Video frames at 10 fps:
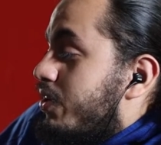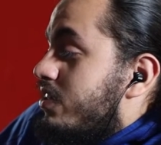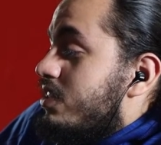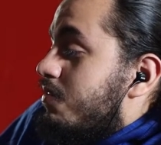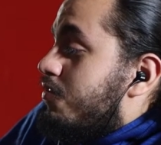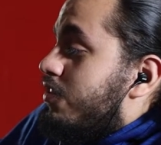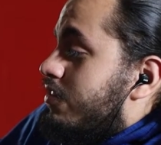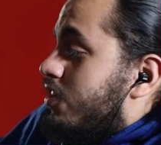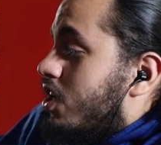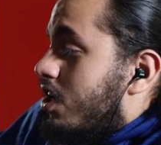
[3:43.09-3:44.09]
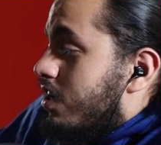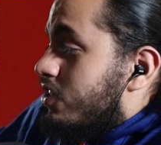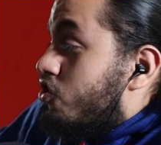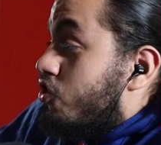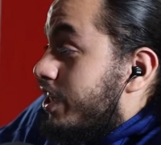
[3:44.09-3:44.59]
Yo, putting yourself in front of a car
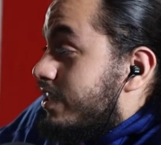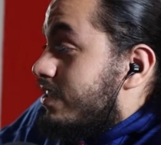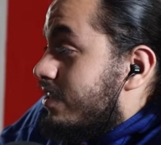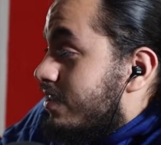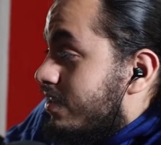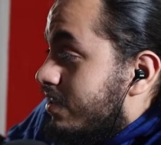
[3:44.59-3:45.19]
is crazy.